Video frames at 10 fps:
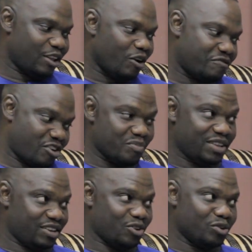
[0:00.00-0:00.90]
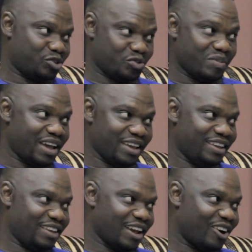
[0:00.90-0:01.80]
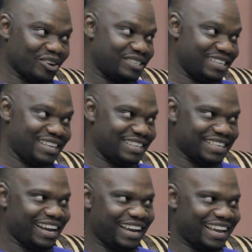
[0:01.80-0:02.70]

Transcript: love coming close to my acoustic guitar,